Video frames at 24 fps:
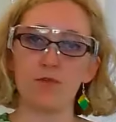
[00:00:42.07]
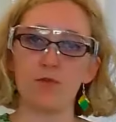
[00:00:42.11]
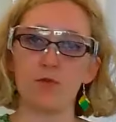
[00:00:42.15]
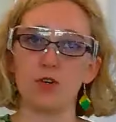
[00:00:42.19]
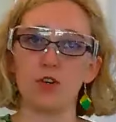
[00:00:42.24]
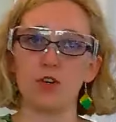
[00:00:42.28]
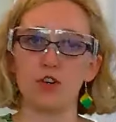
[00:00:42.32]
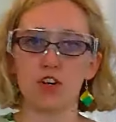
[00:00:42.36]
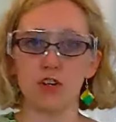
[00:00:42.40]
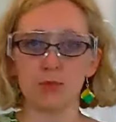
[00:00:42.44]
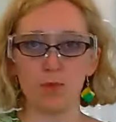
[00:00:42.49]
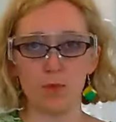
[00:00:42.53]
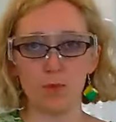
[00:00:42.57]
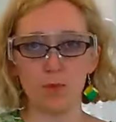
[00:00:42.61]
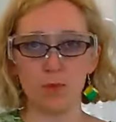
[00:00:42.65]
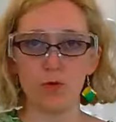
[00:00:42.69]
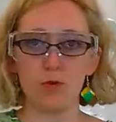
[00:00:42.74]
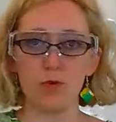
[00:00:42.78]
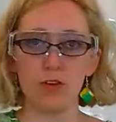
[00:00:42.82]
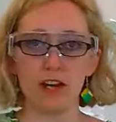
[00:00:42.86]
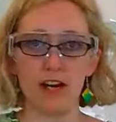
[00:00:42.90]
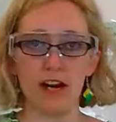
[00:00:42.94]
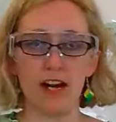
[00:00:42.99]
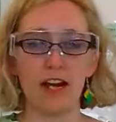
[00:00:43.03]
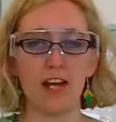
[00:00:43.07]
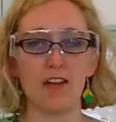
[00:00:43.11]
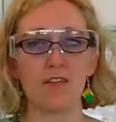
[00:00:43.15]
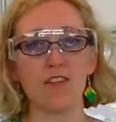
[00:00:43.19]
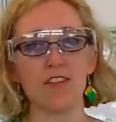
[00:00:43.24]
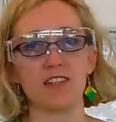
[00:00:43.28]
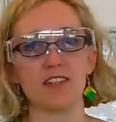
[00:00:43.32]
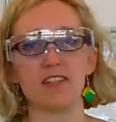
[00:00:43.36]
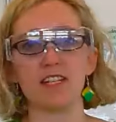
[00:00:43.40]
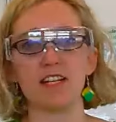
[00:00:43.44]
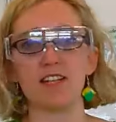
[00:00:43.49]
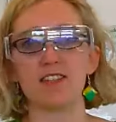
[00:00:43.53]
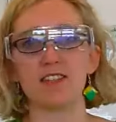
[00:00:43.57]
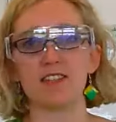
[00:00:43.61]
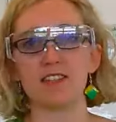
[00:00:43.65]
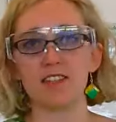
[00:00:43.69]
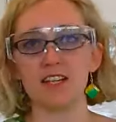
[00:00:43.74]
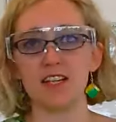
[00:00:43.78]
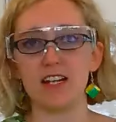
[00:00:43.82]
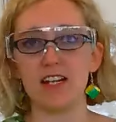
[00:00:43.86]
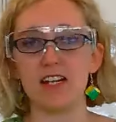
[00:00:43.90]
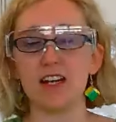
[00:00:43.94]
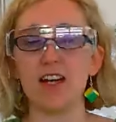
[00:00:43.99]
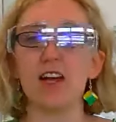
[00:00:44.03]
We're not going to be pouring any of this down the
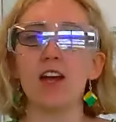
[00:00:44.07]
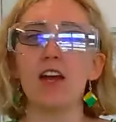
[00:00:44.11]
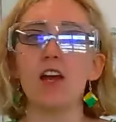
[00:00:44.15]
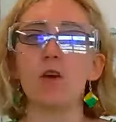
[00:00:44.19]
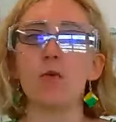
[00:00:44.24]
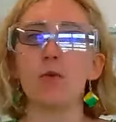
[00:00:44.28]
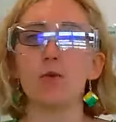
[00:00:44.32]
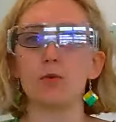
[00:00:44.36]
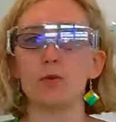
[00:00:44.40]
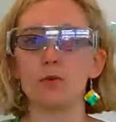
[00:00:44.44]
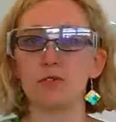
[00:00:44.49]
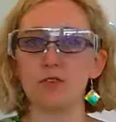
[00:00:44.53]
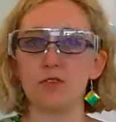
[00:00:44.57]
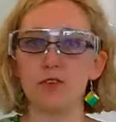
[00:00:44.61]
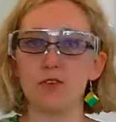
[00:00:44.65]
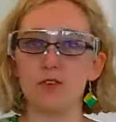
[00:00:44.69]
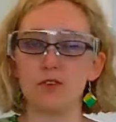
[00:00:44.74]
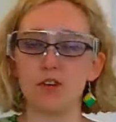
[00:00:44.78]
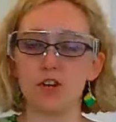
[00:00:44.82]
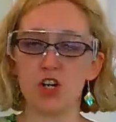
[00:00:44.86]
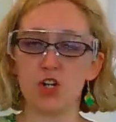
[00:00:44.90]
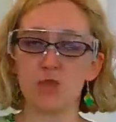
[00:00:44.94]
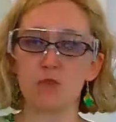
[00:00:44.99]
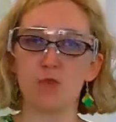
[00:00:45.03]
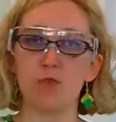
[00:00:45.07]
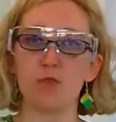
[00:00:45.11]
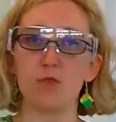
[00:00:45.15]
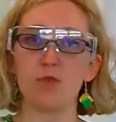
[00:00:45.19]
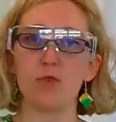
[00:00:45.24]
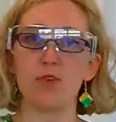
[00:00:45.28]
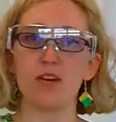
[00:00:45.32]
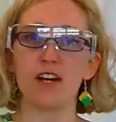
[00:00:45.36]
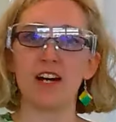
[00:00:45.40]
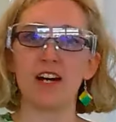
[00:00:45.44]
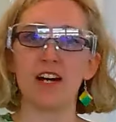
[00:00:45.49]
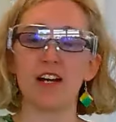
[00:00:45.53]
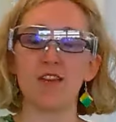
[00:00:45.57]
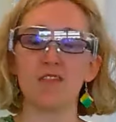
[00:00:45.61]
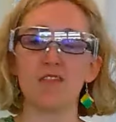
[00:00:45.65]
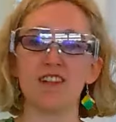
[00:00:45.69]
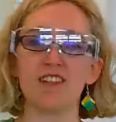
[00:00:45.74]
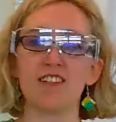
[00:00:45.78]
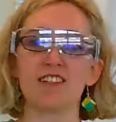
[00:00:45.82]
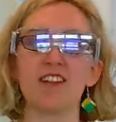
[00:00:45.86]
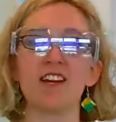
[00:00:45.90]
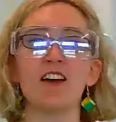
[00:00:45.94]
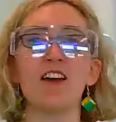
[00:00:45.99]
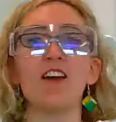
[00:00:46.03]
sink. We're also not going to be pouring any of
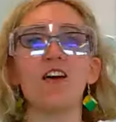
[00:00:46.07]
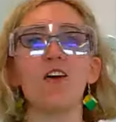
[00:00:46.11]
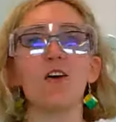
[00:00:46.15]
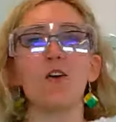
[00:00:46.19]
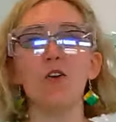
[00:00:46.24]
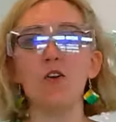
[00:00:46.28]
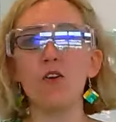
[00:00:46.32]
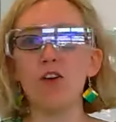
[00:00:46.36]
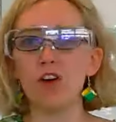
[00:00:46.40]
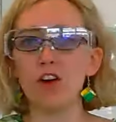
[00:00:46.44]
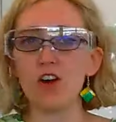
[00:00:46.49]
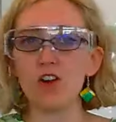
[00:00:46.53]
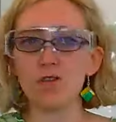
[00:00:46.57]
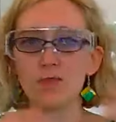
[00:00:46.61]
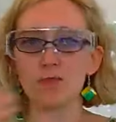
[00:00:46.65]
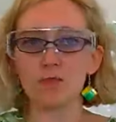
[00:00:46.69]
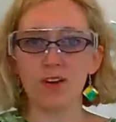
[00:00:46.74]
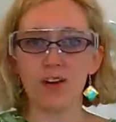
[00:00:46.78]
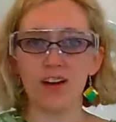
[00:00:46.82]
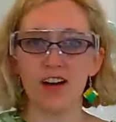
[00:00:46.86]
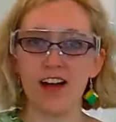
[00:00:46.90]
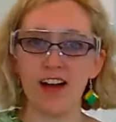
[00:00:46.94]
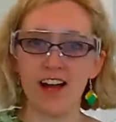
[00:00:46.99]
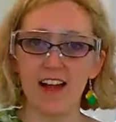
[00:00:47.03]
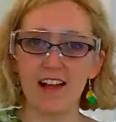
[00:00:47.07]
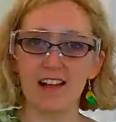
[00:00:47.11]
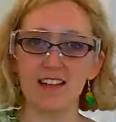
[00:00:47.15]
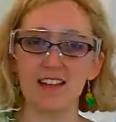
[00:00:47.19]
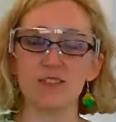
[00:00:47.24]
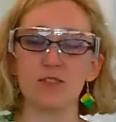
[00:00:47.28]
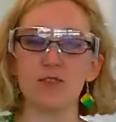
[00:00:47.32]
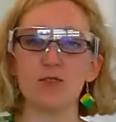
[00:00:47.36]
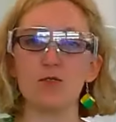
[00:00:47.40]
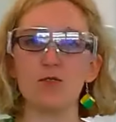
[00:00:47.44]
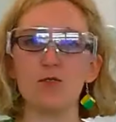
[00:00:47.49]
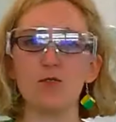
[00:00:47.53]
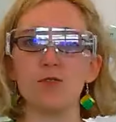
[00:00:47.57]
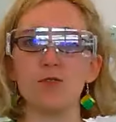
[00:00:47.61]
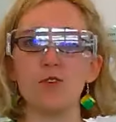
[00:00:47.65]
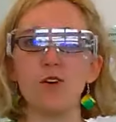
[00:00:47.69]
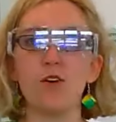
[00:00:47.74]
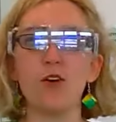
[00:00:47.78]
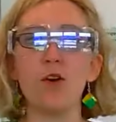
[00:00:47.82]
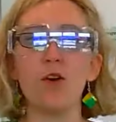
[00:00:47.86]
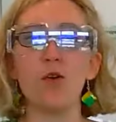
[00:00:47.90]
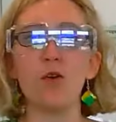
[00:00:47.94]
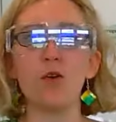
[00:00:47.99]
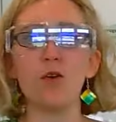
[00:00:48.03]
this all over our hands or
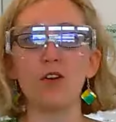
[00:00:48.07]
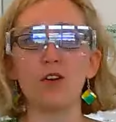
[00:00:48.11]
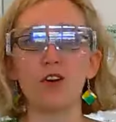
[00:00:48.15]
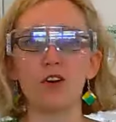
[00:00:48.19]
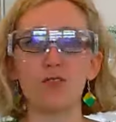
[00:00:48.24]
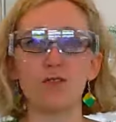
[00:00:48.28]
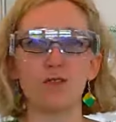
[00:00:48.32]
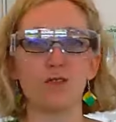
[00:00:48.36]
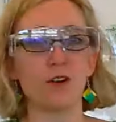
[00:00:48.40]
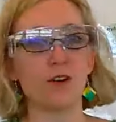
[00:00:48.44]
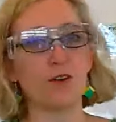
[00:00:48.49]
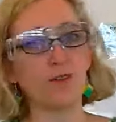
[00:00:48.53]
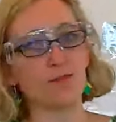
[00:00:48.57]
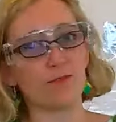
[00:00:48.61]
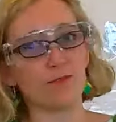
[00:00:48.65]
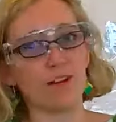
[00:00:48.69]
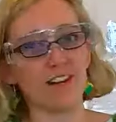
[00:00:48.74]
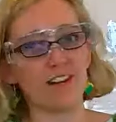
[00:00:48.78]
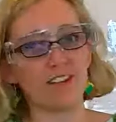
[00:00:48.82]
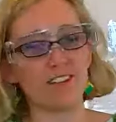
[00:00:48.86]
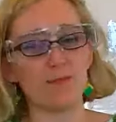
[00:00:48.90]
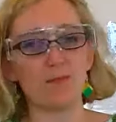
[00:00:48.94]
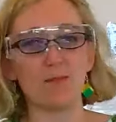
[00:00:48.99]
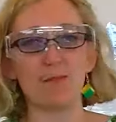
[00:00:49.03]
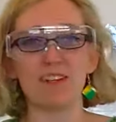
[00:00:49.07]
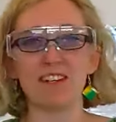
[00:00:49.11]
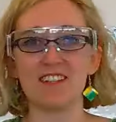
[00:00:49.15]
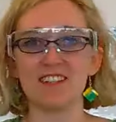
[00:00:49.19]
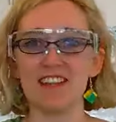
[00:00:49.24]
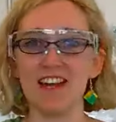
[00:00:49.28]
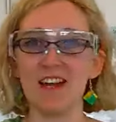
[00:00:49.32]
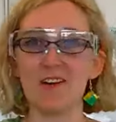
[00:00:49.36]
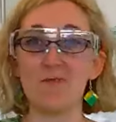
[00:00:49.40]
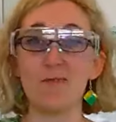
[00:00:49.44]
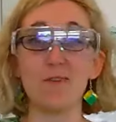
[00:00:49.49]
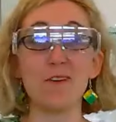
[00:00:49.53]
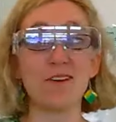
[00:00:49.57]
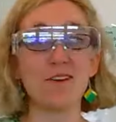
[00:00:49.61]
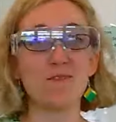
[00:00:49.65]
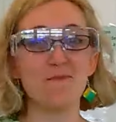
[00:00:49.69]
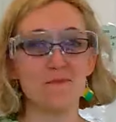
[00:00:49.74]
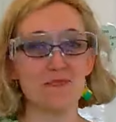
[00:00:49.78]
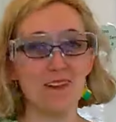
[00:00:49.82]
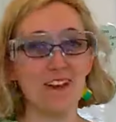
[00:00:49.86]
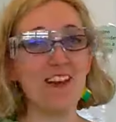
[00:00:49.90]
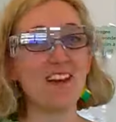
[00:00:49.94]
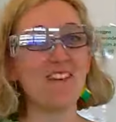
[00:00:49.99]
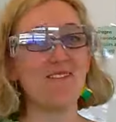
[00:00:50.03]
all over our friends, because that wouldn't
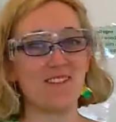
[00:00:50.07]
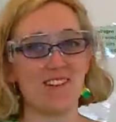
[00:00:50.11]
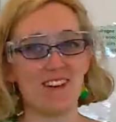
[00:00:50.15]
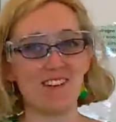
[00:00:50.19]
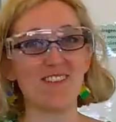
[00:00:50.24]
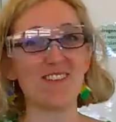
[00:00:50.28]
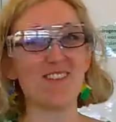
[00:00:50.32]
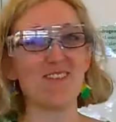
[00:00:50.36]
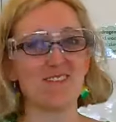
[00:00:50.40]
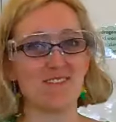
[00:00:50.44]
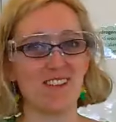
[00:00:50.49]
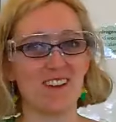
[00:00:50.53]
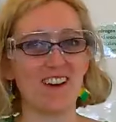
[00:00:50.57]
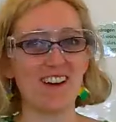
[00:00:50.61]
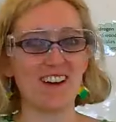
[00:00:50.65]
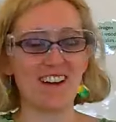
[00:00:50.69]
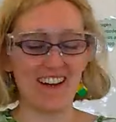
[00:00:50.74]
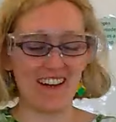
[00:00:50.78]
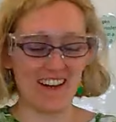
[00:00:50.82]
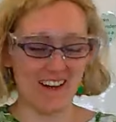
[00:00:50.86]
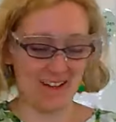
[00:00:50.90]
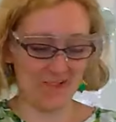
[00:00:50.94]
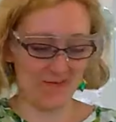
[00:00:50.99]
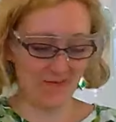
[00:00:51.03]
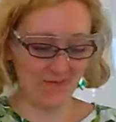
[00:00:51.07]
be very friendly.